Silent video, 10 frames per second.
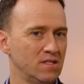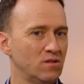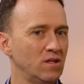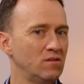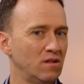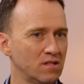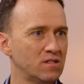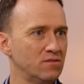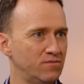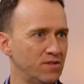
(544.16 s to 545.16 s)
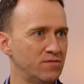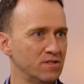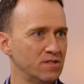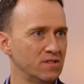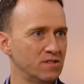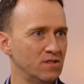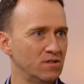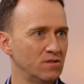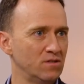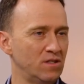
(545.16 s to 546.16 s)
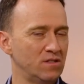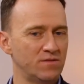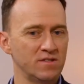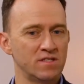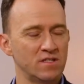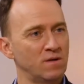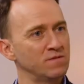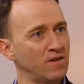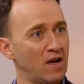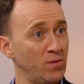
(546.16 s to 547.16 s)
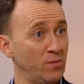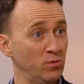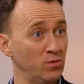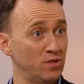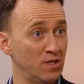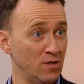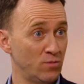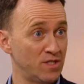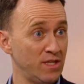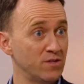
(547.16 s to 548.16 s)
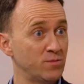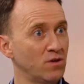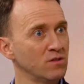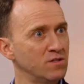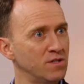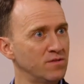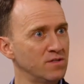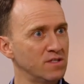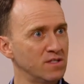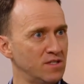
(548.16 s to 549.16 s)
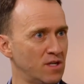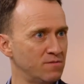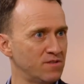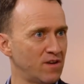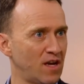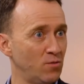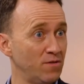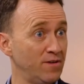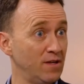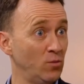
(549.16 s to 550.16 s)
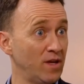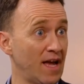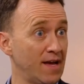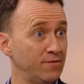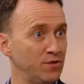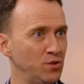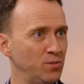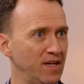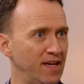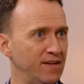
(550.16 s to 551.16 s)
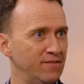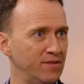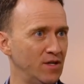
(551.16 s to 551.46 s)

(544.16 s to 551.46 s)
So there are lots of differences, you know, differences in terms of how people would perceive us, but also differences in terms of how we feel we have to behave.